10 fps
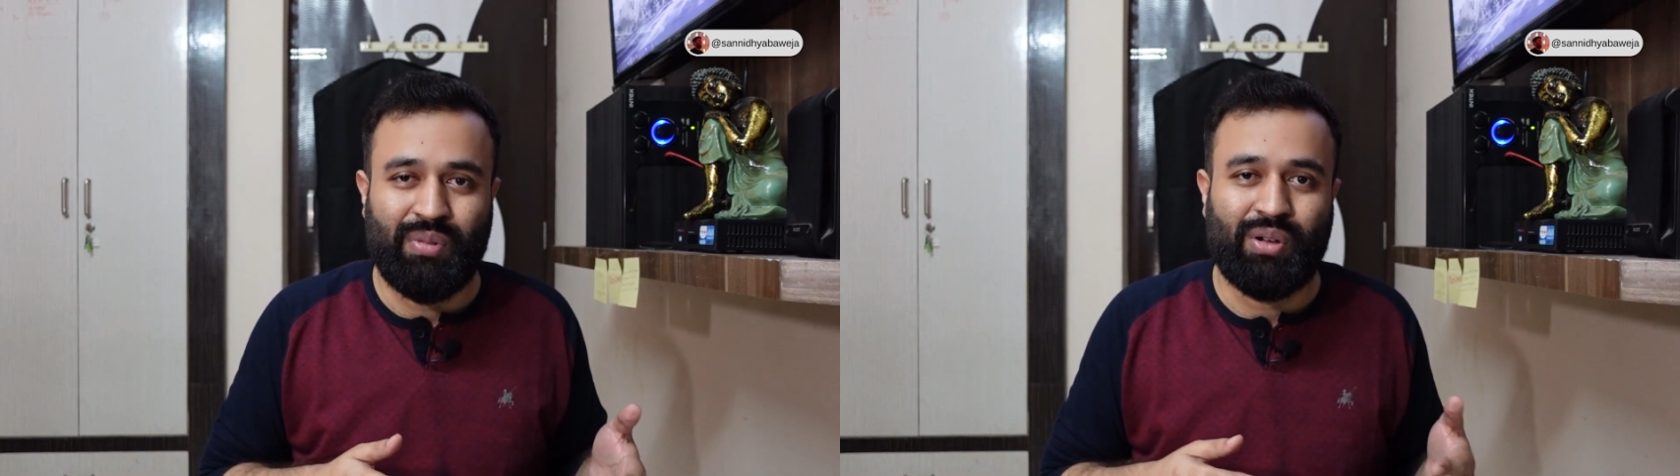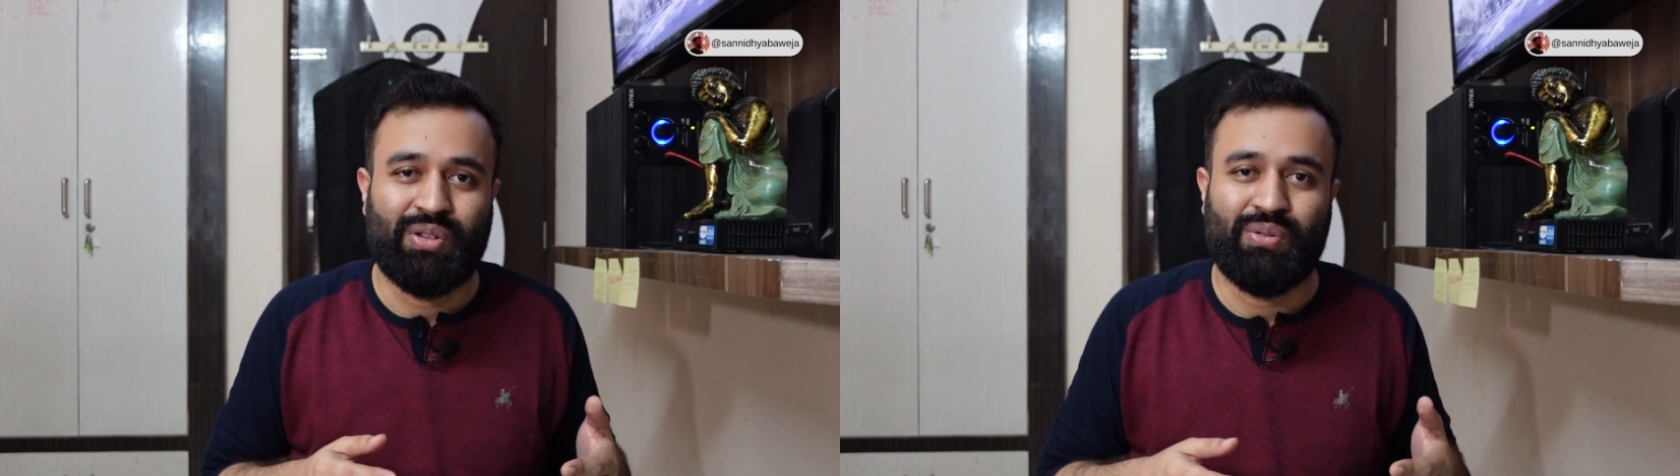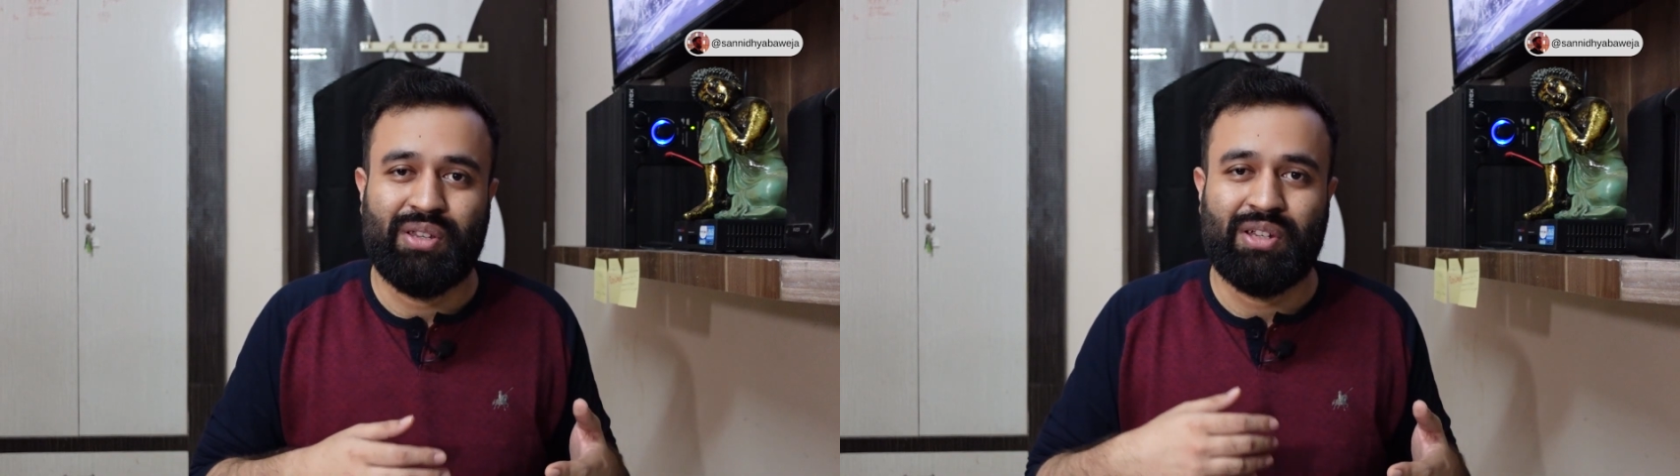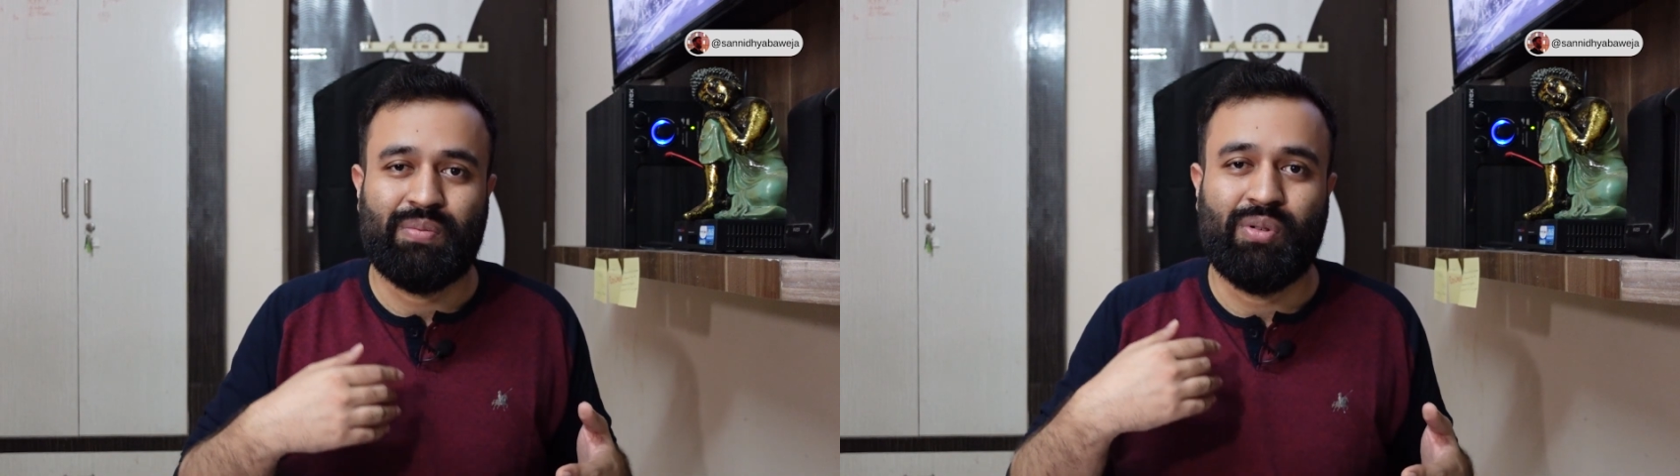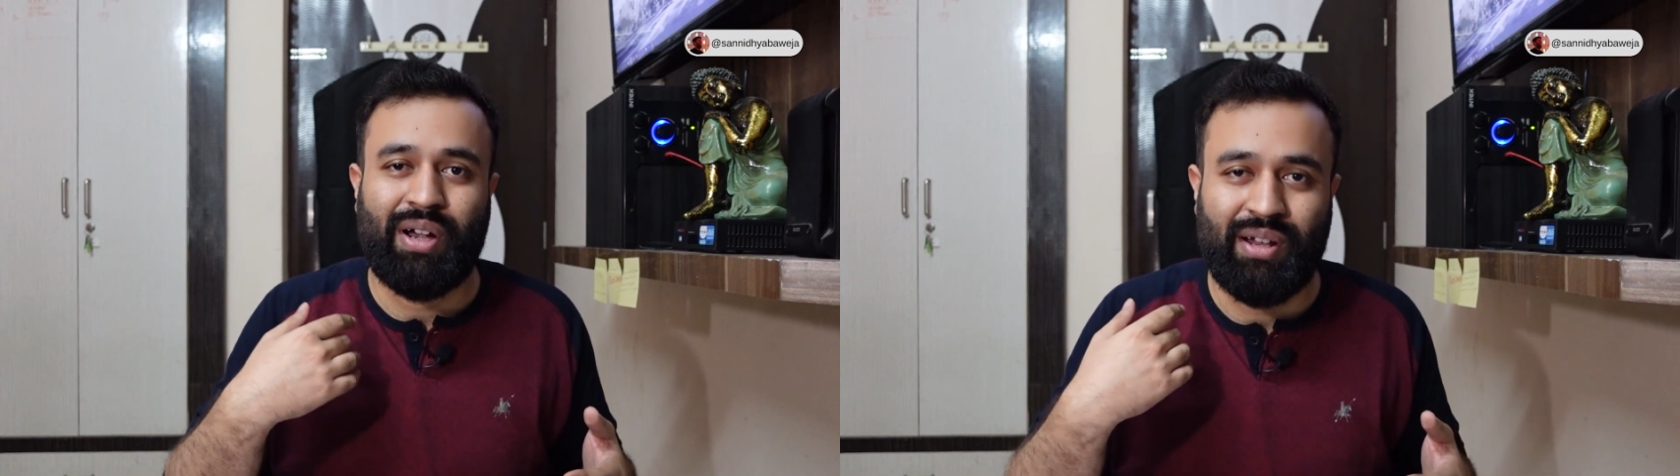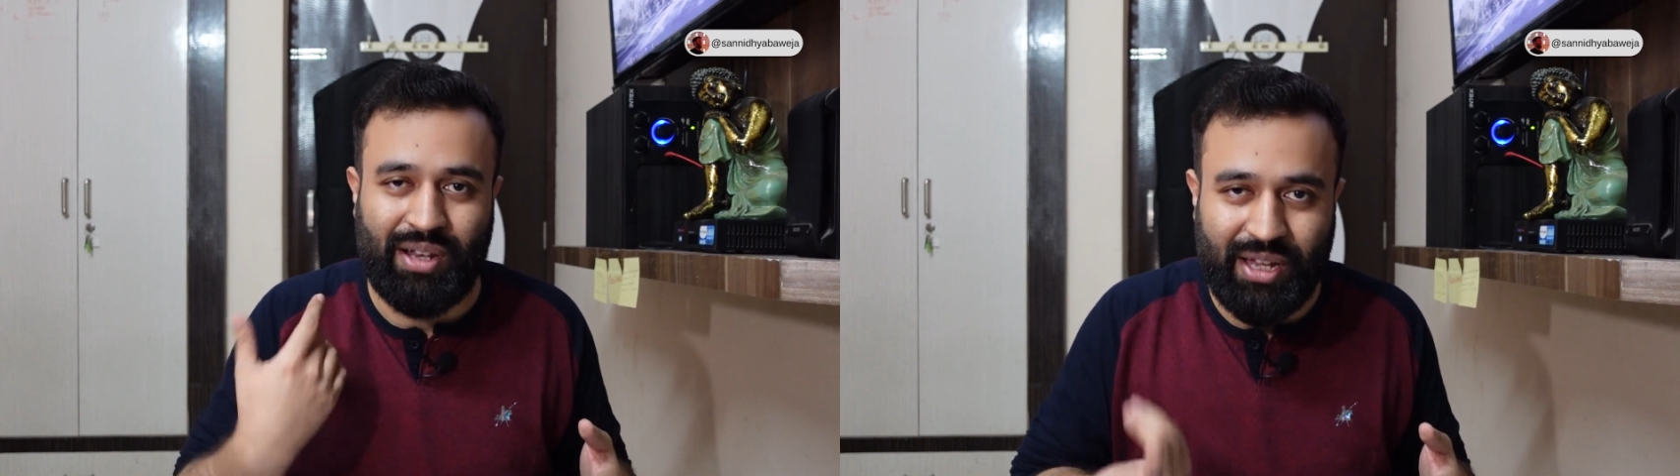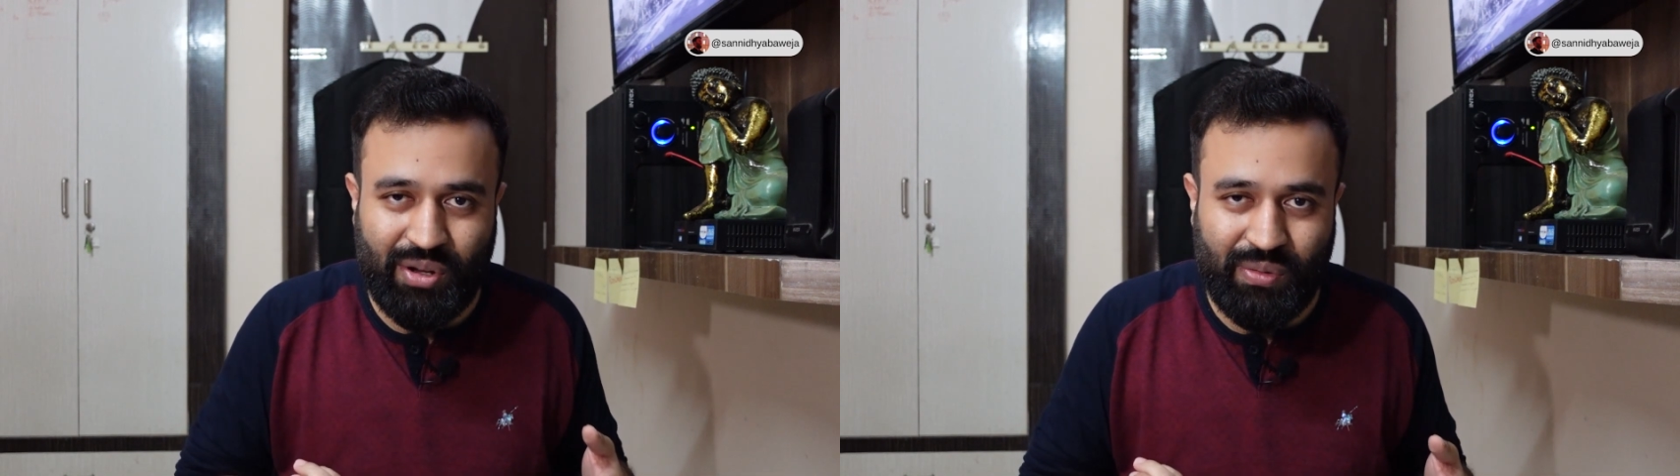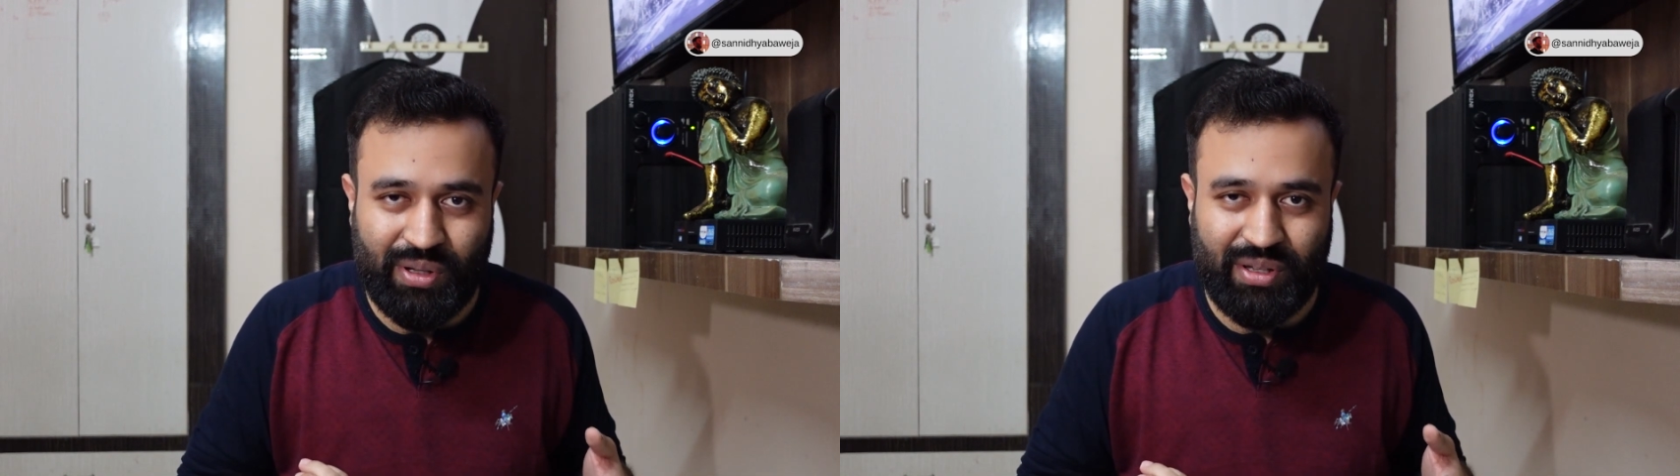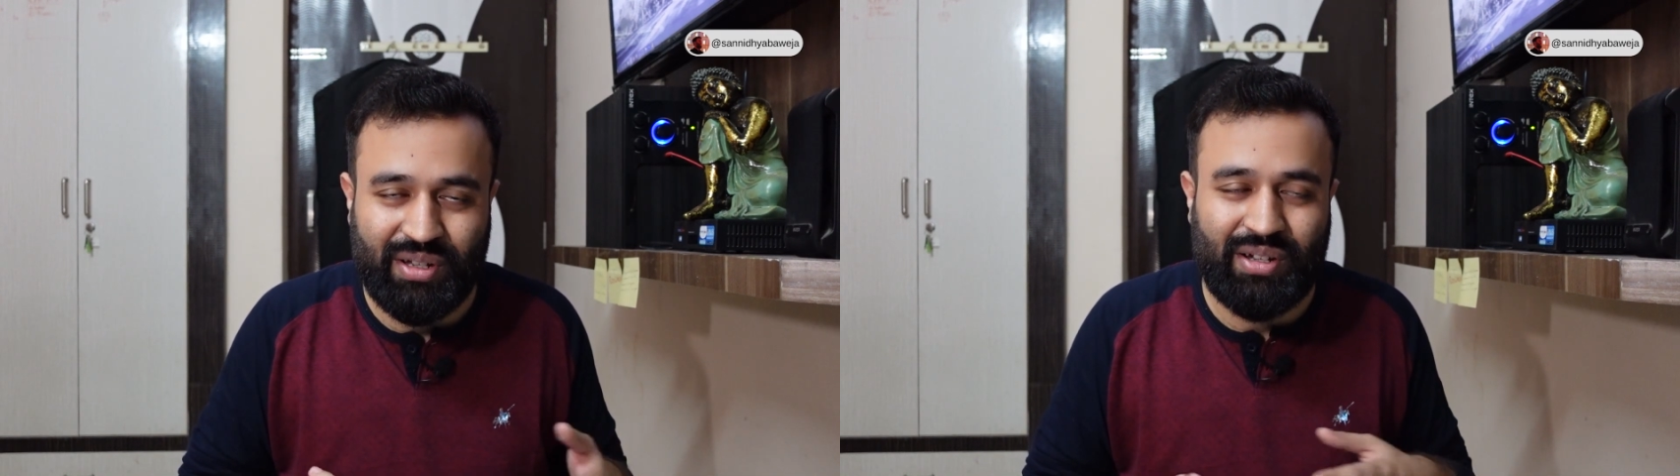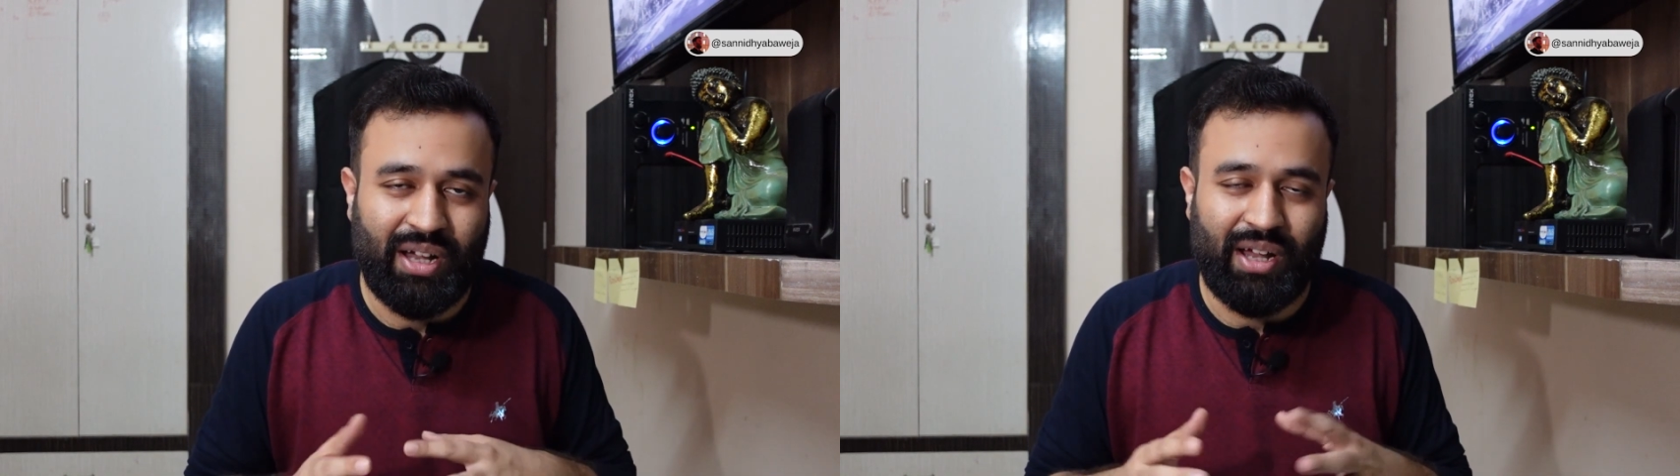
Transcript: because you can just provide a link over there